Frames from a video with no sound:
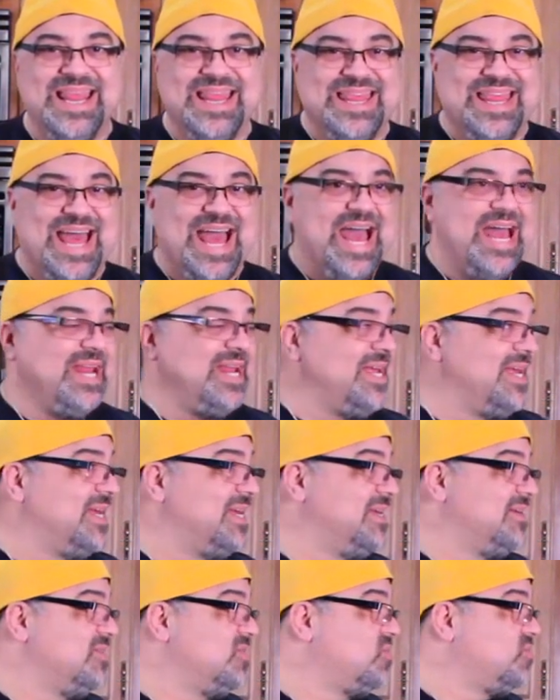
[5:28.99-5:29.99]
That
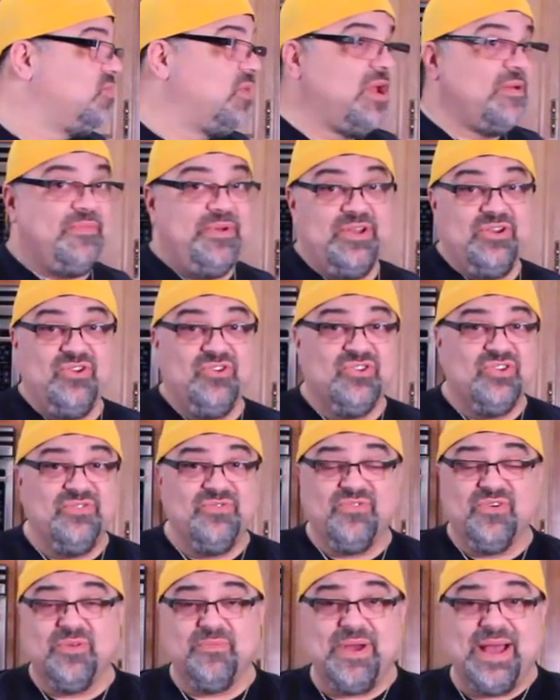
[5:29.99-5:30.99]
is what I've been
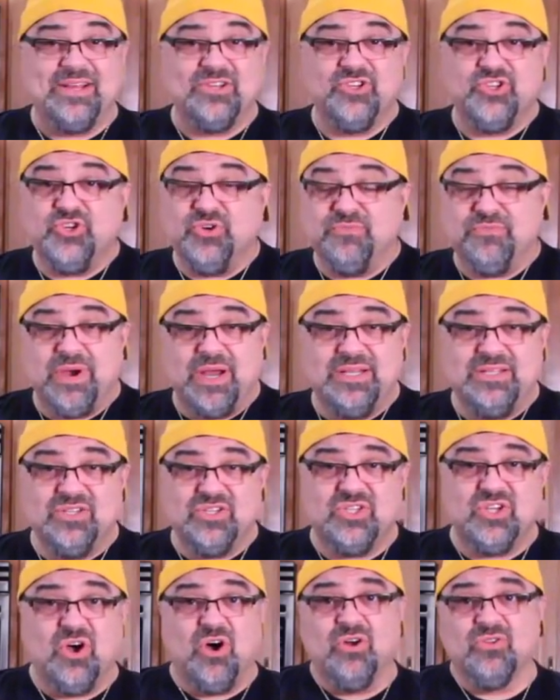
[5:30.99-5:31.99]
using for the past two
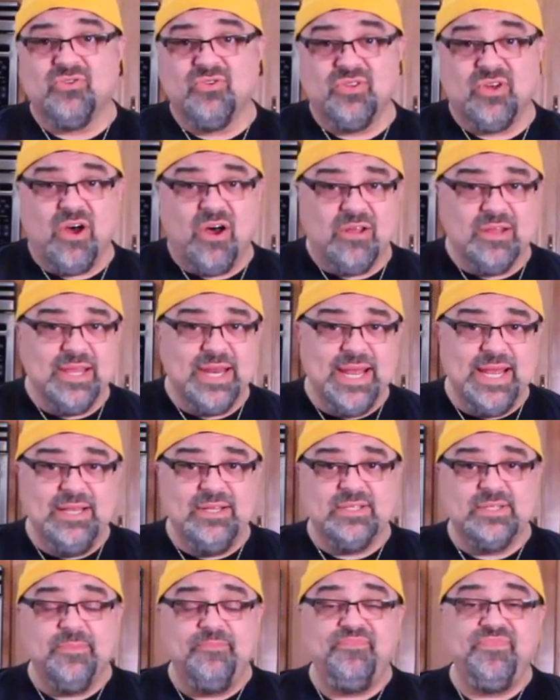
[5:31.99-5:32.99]
months, all through the
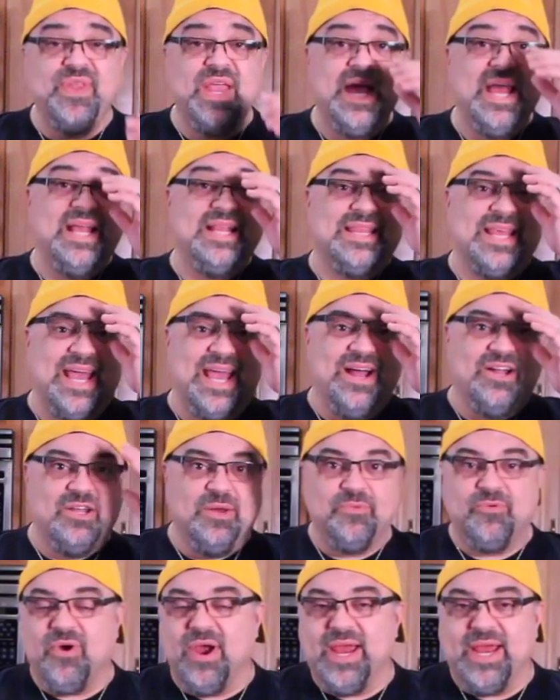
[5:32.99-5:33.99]
holidays. They held
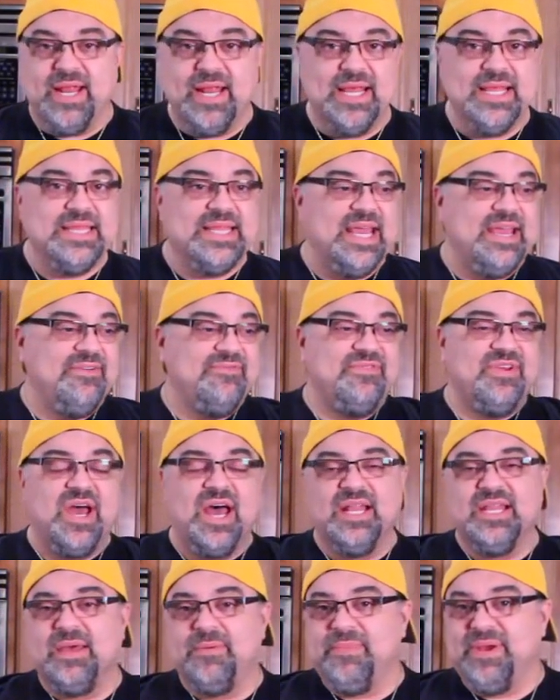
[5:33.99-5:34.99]
up great. They have
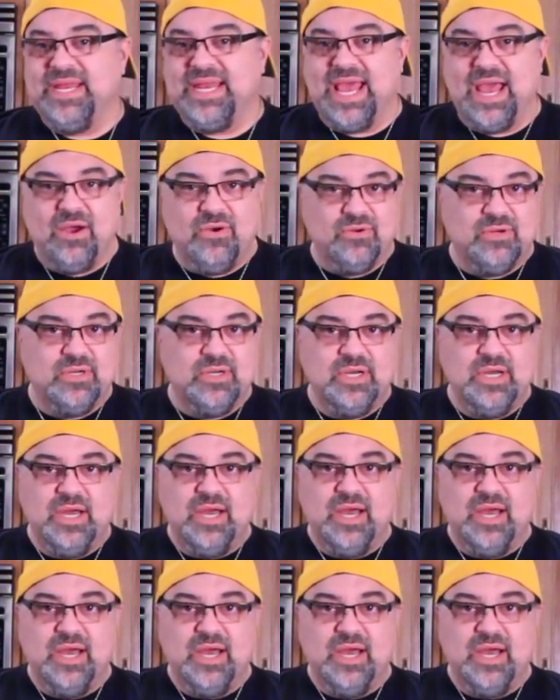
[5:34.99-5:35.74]
not let me down.